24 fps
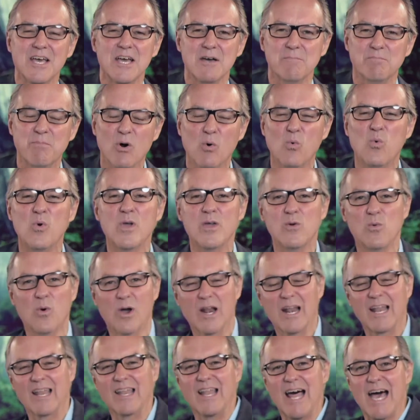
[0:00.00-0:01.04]
But we want
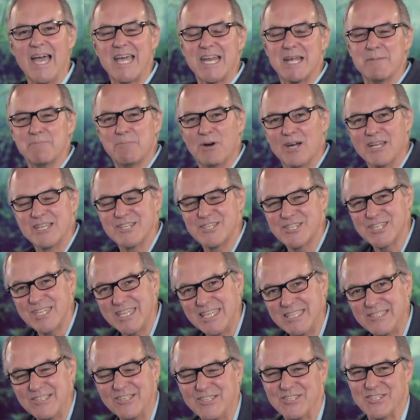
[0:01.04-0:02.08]
to line up on
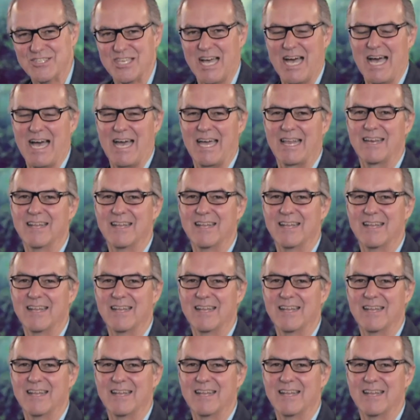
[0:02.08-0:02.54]
Jesus' side.